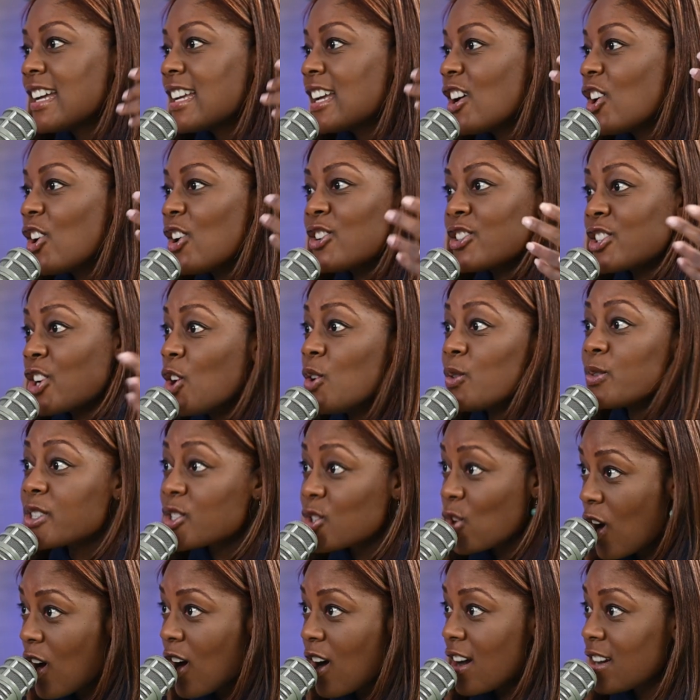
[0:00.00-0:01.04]
Or don't
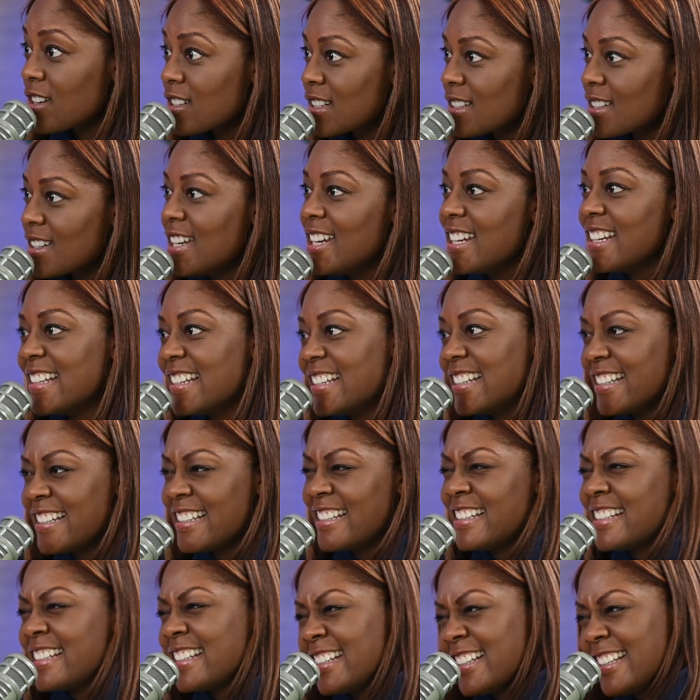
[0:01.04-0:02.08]
start.
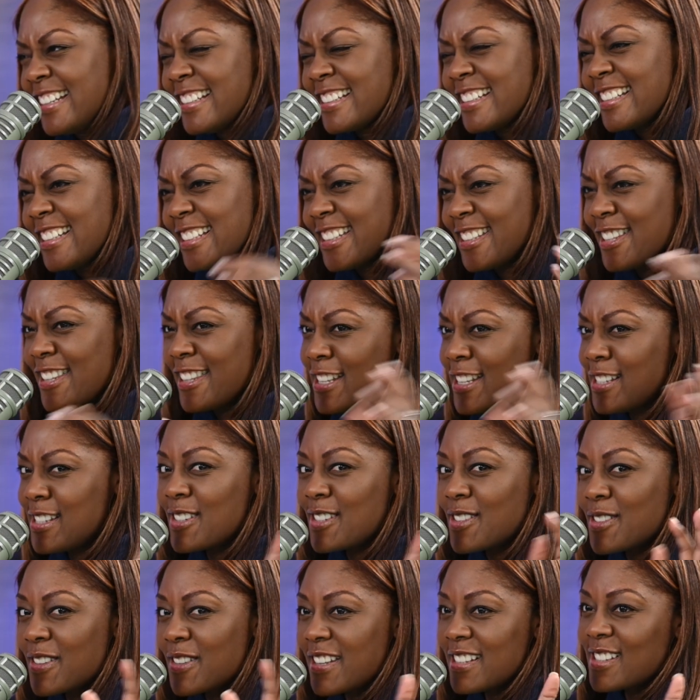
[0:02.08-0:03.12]

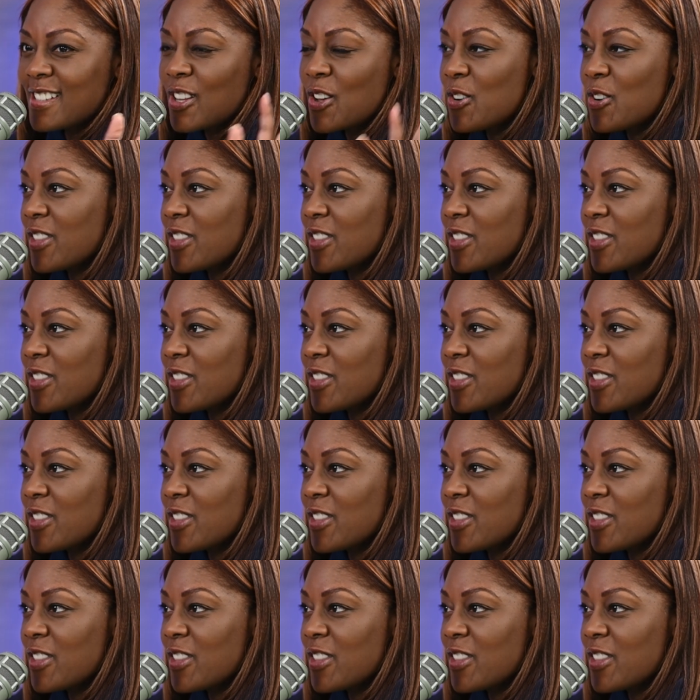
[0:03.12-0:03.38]
Let's go